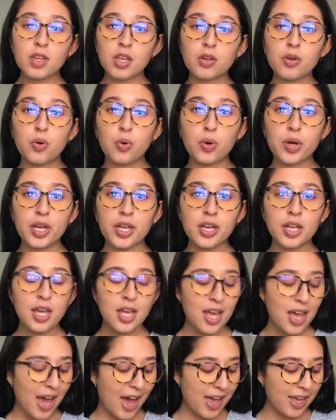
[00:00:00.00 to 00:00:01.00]
coin,
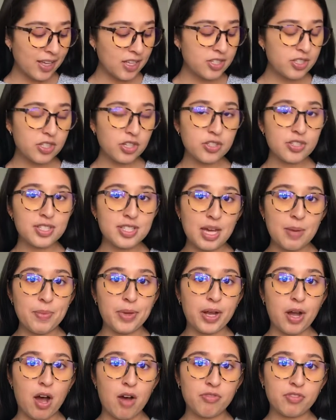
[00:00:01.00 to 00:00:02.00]
I can start
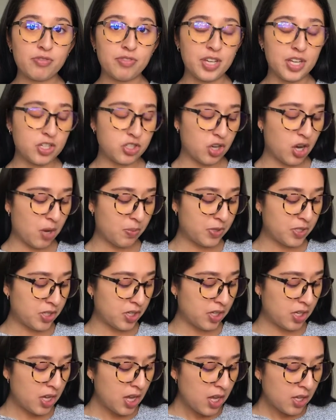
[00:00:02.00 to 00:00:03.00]
stemming off of each
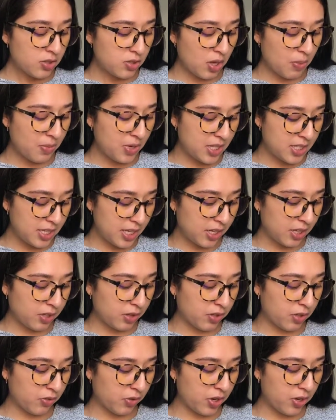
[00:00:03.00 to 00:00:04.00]
option. So I'm going to take a
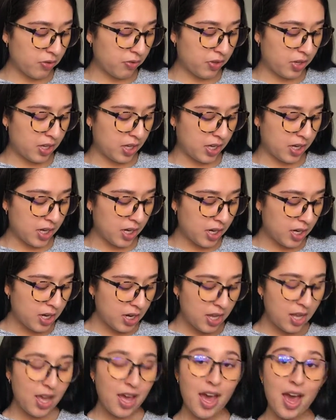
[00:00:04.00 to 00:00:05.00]
look right over here
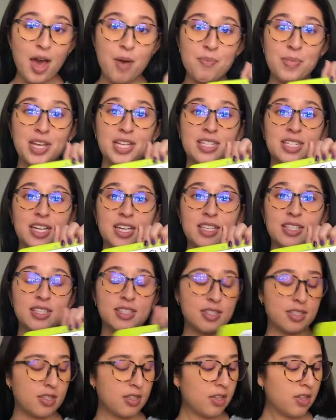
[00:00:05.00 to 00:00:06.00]
at my
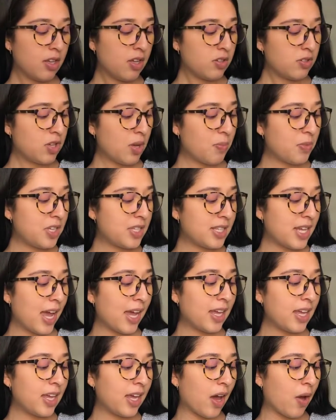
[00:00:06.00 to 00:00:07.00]
dice. So I'm going to say I
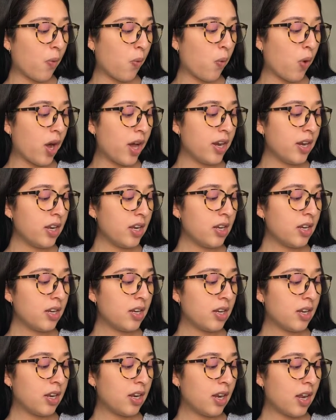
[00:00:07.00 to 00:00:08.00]
can get 1,
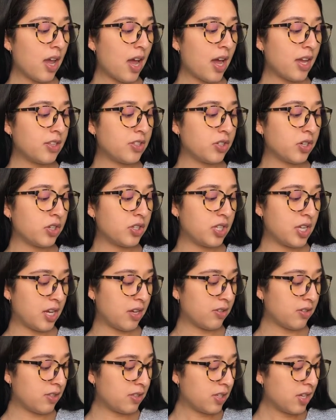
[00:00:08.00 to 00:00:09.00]
heads or
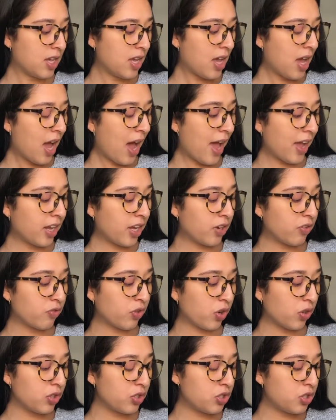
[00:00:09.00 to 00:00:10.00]
tails. I can
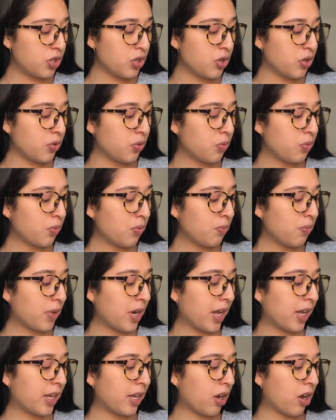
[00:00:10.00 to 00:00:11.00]
roll a 2, but
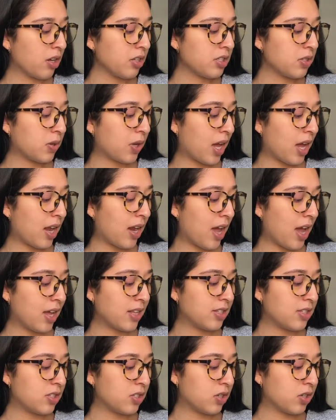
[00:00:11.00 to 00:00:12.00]
I could also get
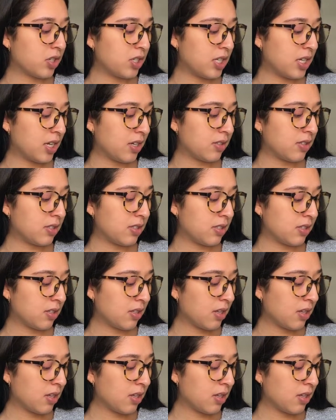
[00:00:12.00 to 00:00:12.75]
heads or tails.